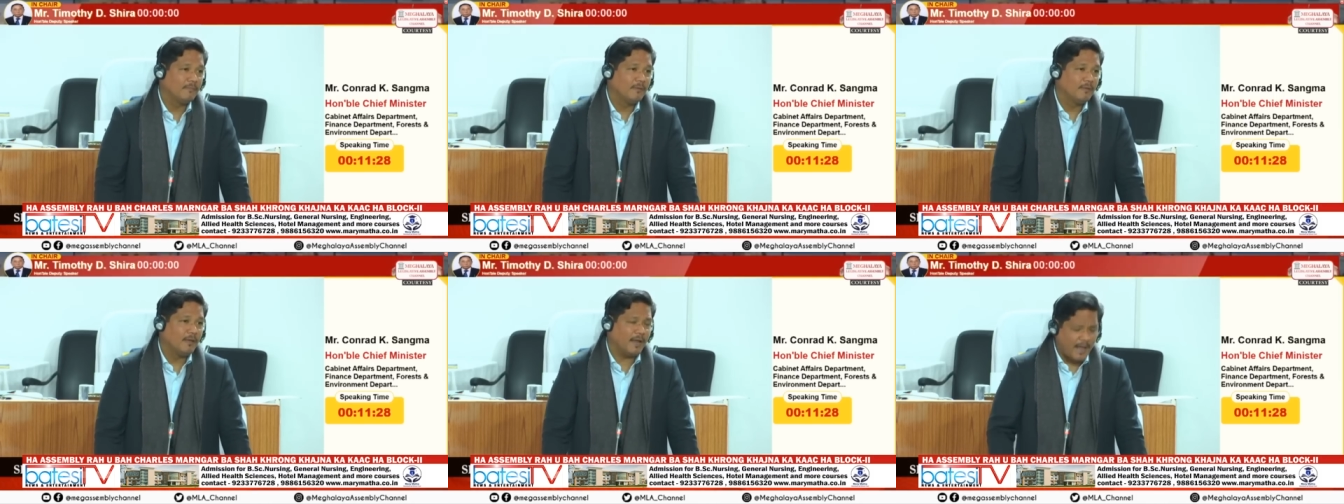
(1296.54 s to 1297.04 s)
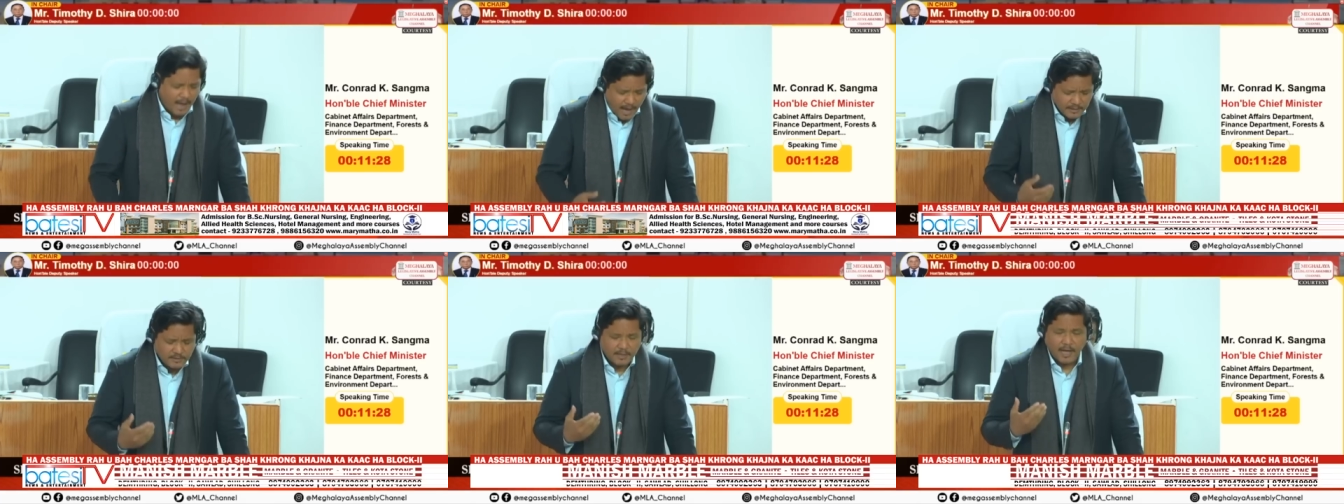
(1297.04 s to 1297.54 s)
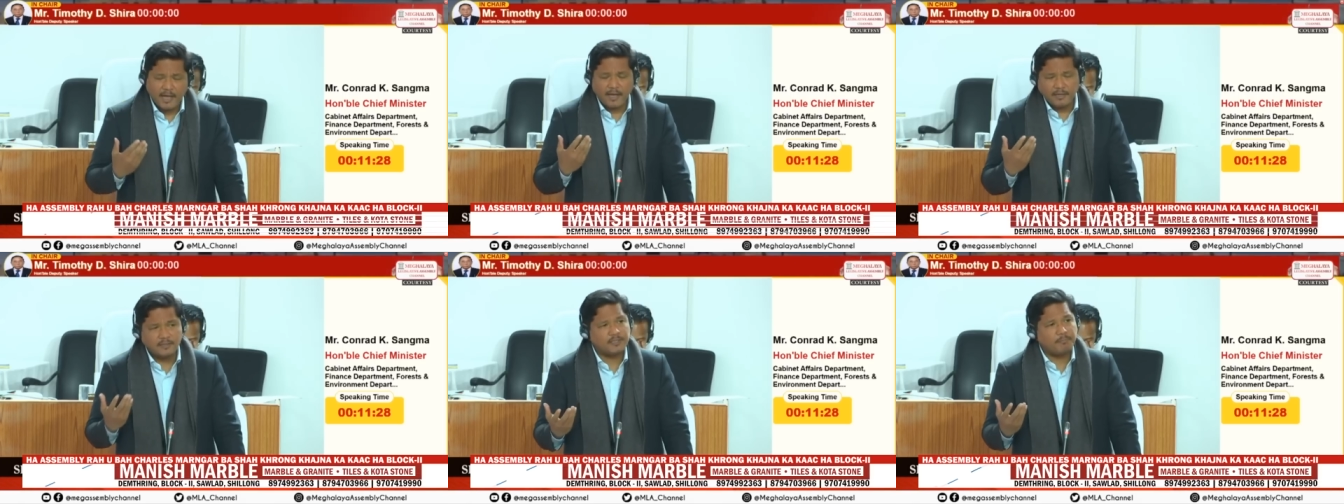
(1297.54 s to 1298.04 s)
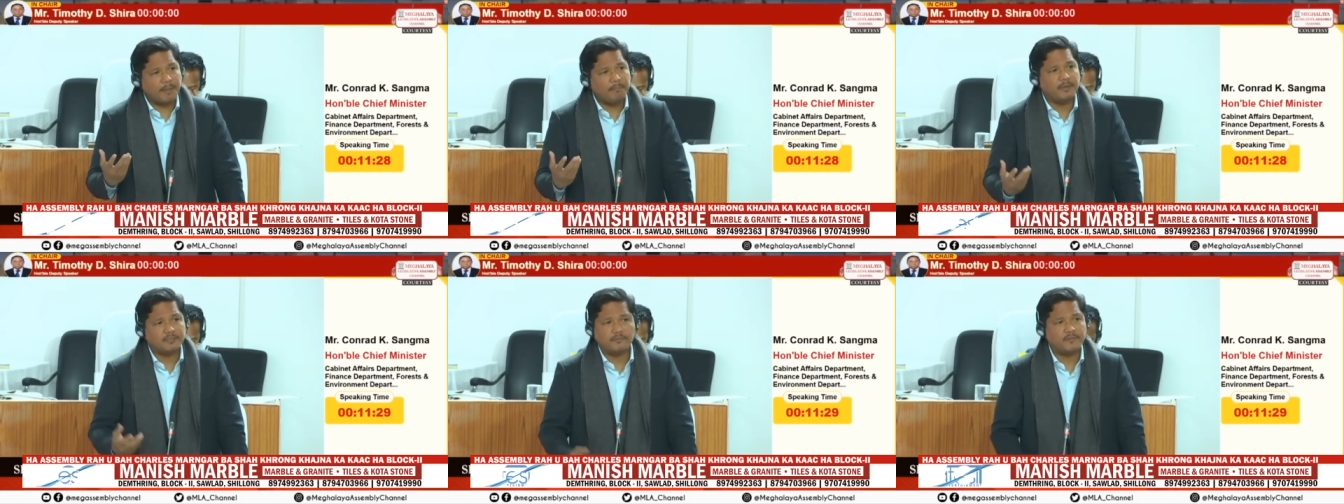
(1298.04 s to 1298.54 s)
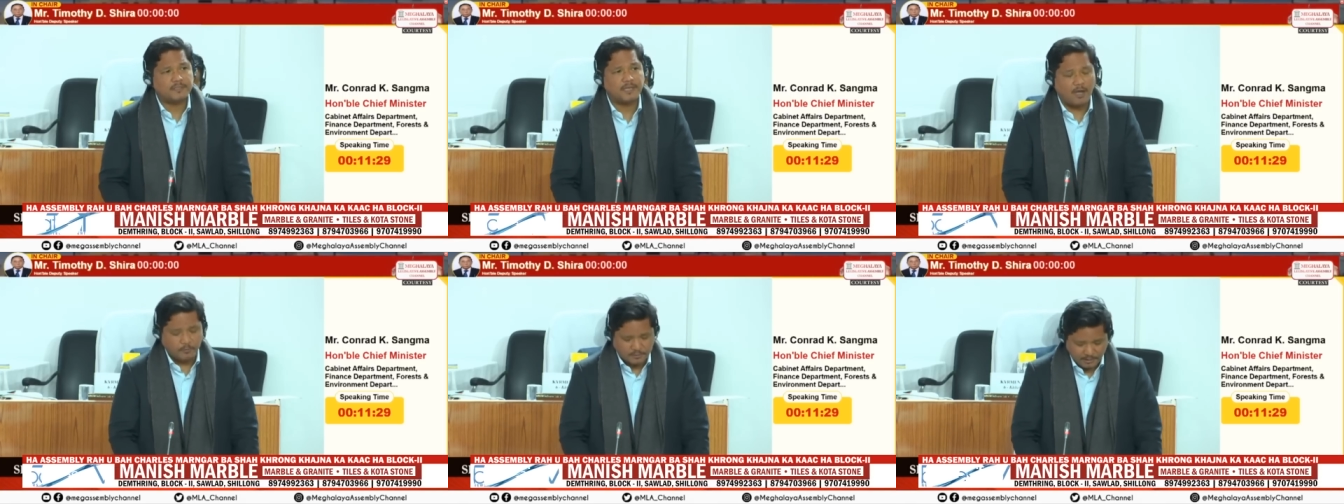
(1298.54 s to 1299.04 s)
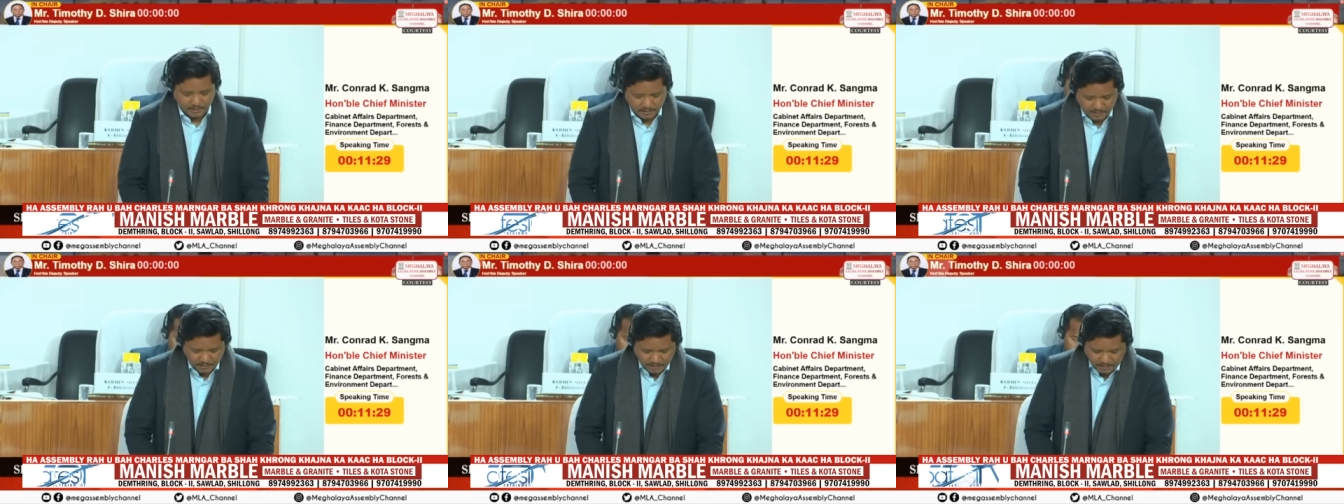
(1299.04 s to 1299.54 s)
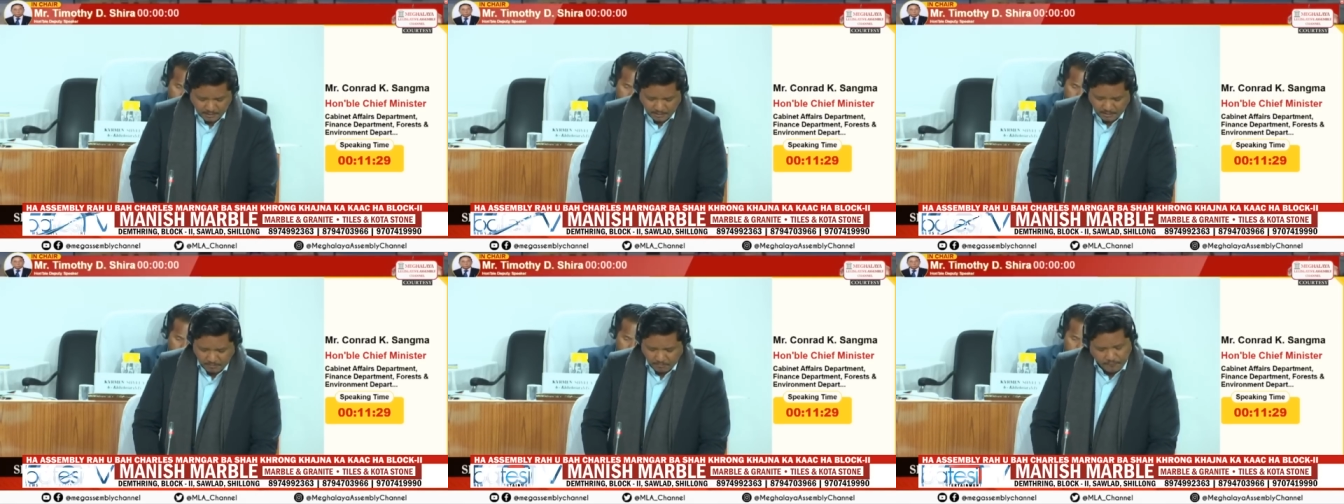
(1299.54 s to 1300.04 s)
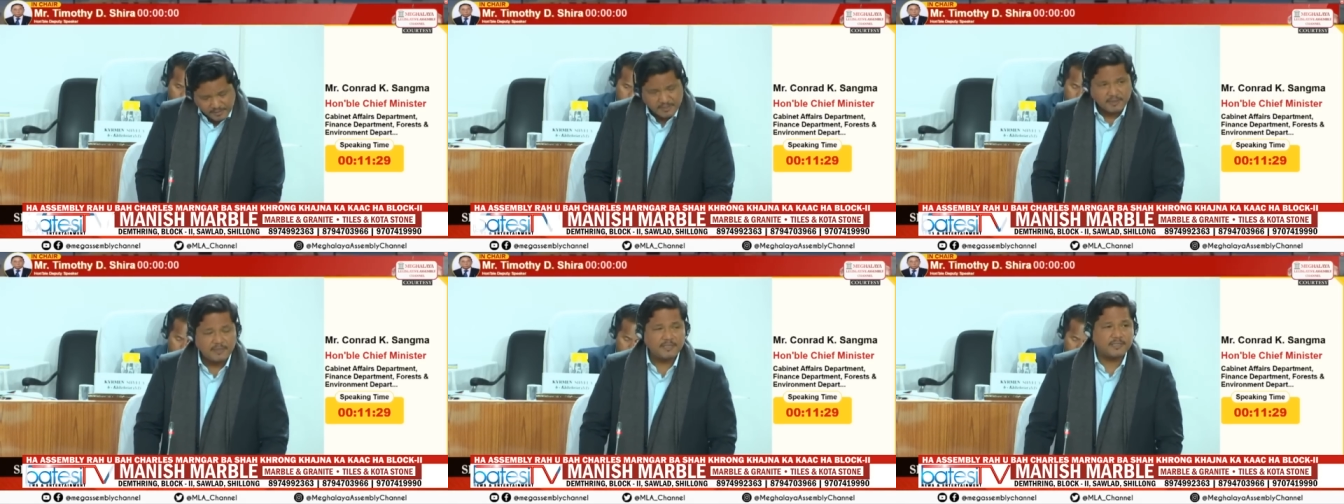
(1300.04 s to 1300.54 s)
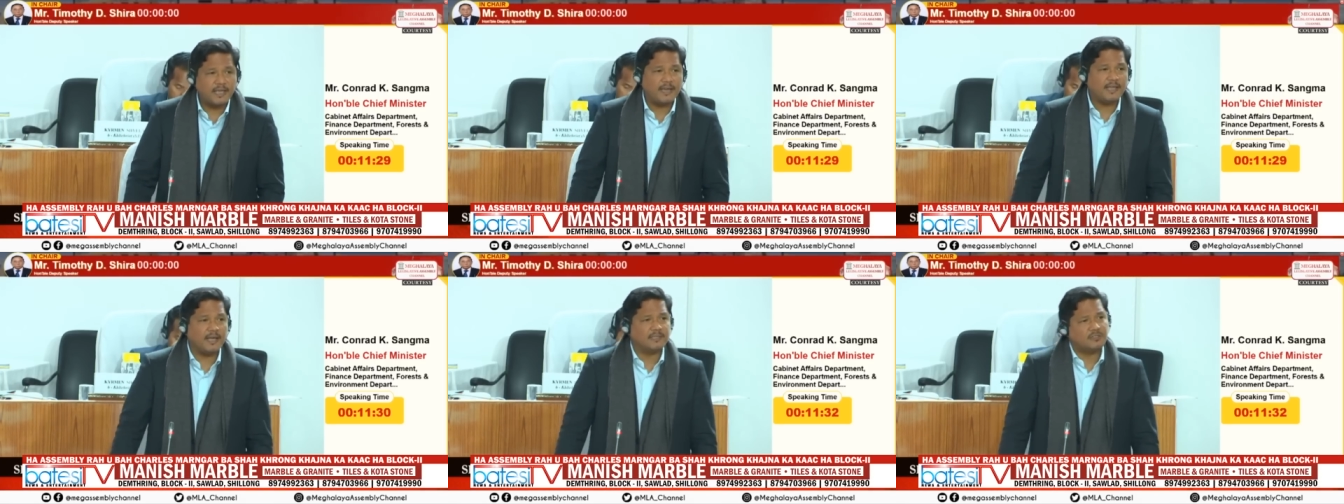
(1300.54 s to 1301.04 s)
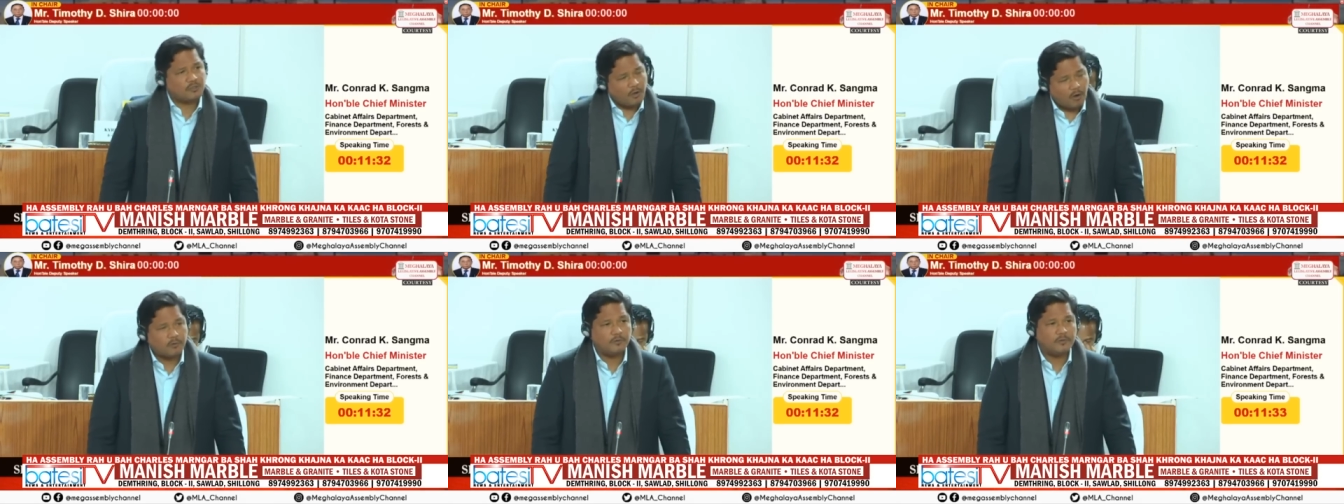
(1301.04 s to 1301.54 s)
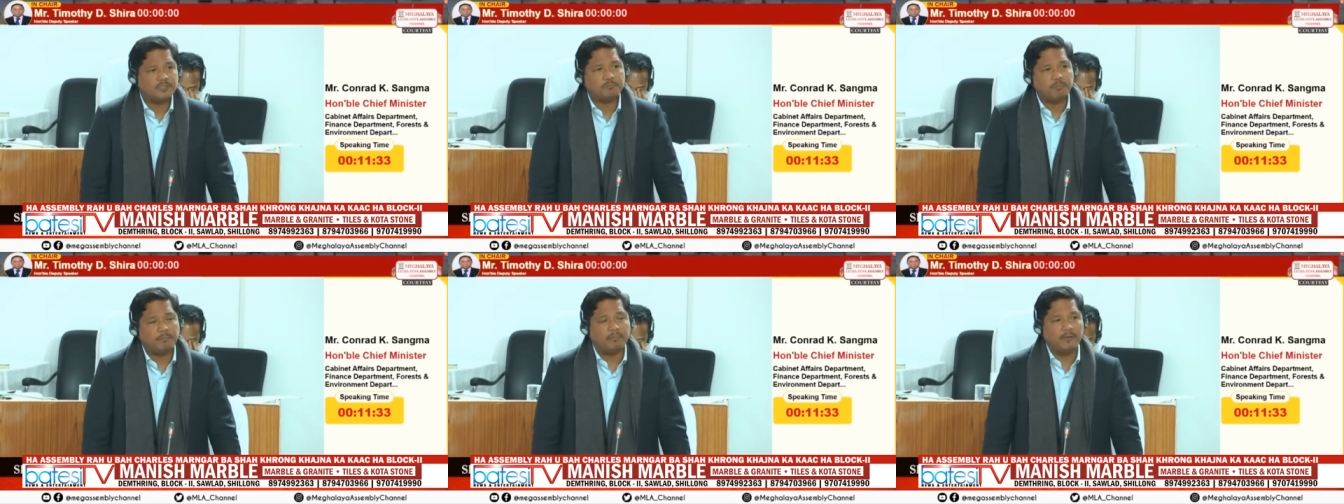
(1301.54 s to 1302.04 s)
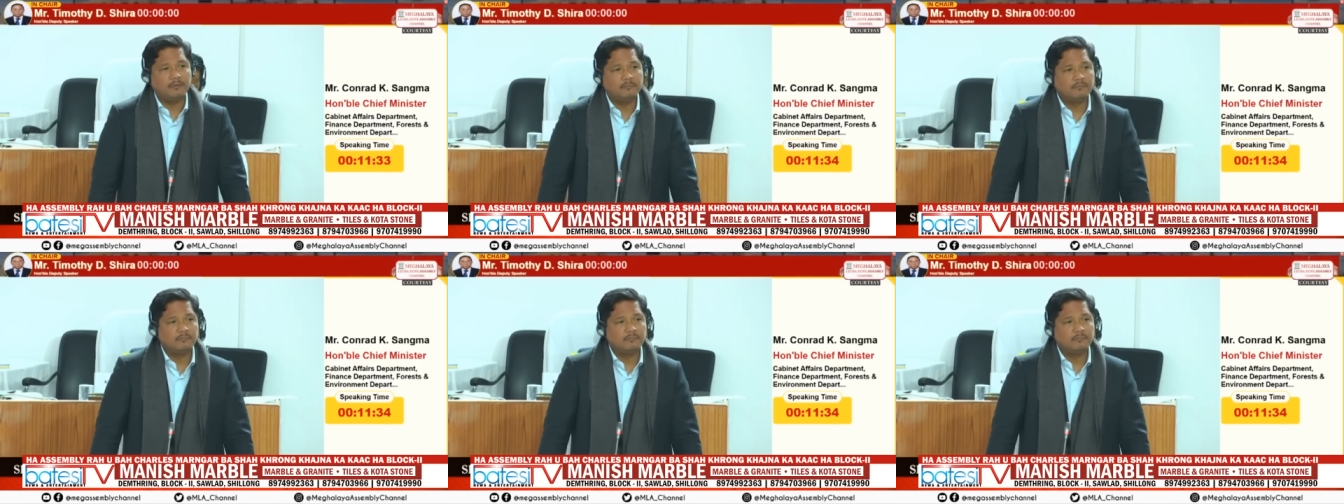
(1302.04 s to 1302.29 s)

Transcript: And I urge the members of this house, sir, visit these areas, talk to these people.